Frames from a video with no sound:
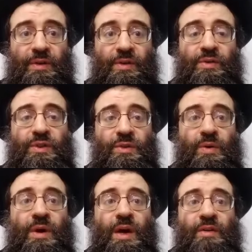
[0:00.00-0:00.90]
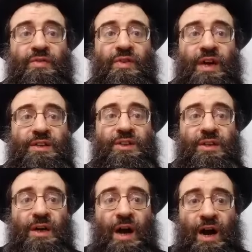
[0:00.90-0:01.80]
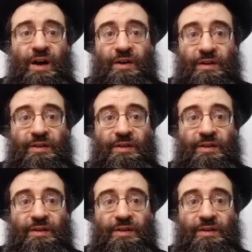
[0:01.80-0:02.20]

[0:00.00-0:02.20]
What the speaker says: closer to French R.